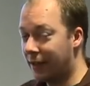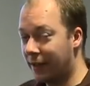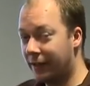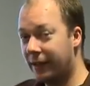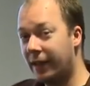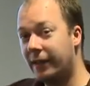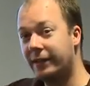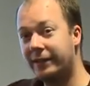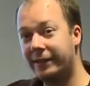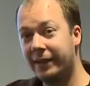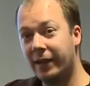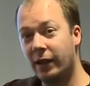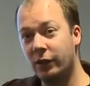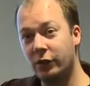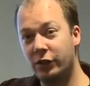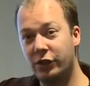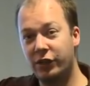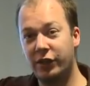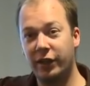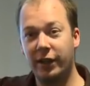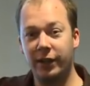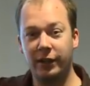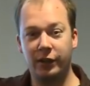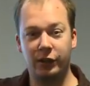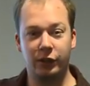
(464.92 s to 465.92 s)
can then tell
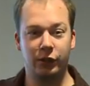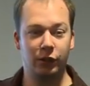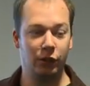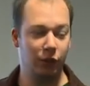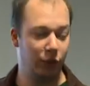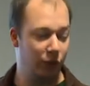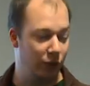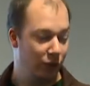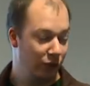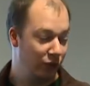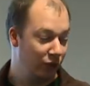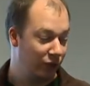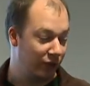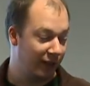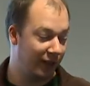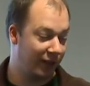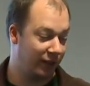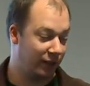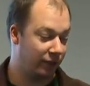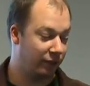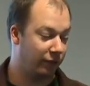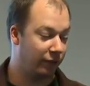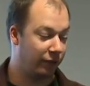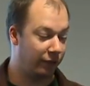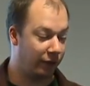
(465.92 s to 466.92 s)
Siege to use
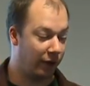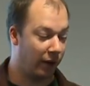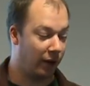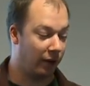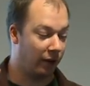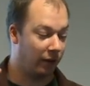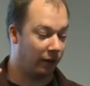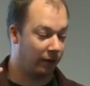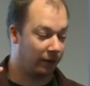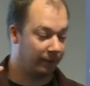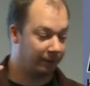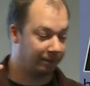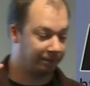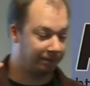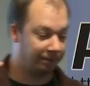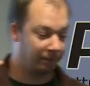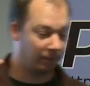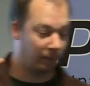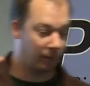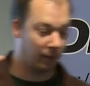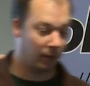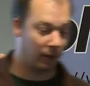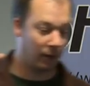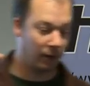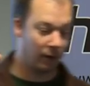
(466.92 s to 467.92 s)
this file.
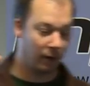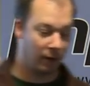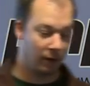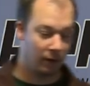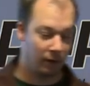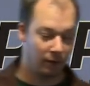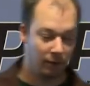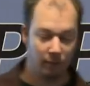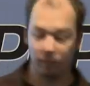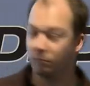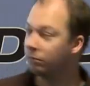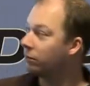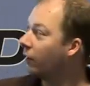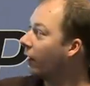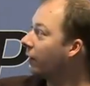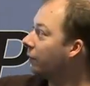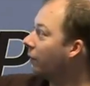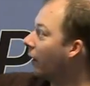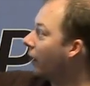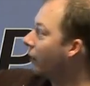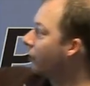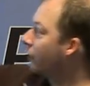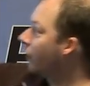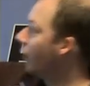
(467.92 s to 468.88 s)
I, I